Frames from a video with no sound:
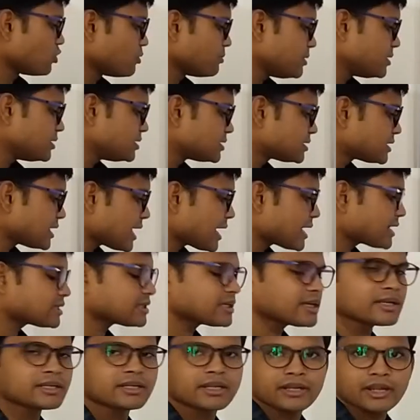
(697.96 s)
be this x
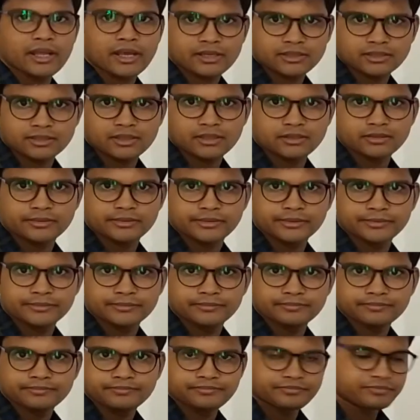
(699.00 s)
hat and x hat.
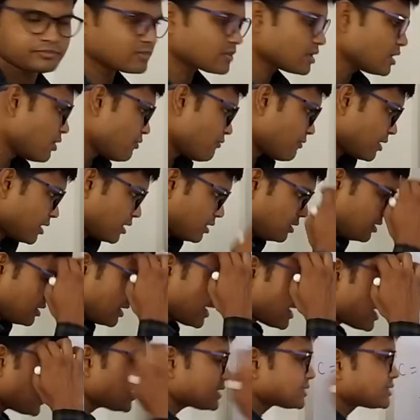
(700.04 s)
Well,
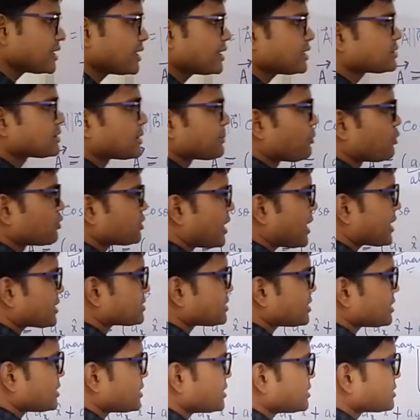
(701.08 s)
x hat, suppose x
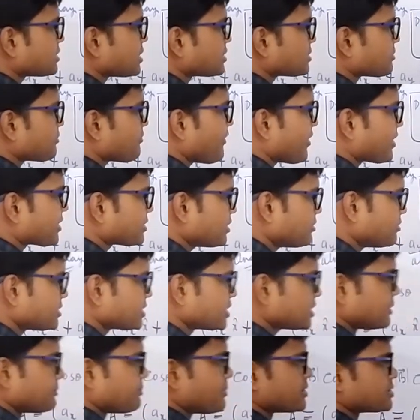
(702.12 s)
hat is the vector which
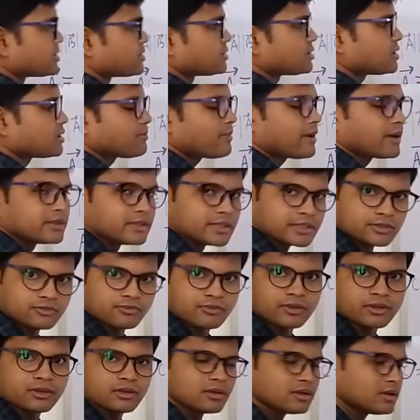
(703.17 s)
is represented by this
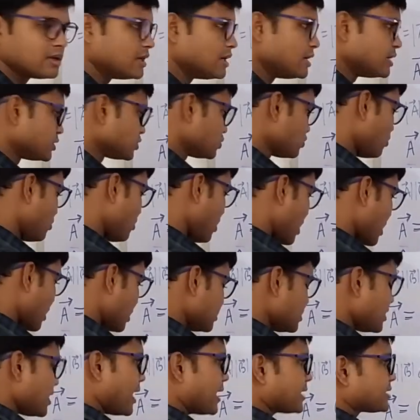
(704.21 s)
one, so
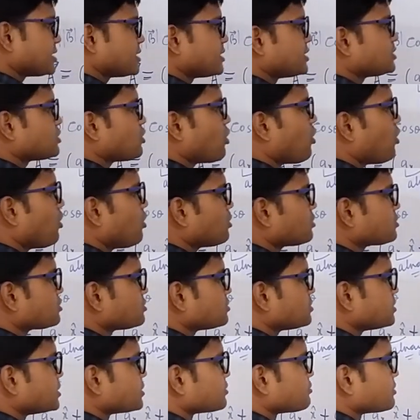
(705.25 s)
another x hat is also
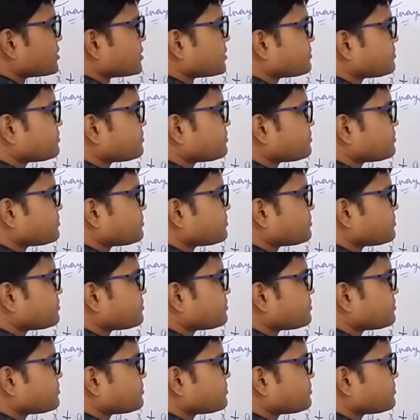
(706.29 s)
this one.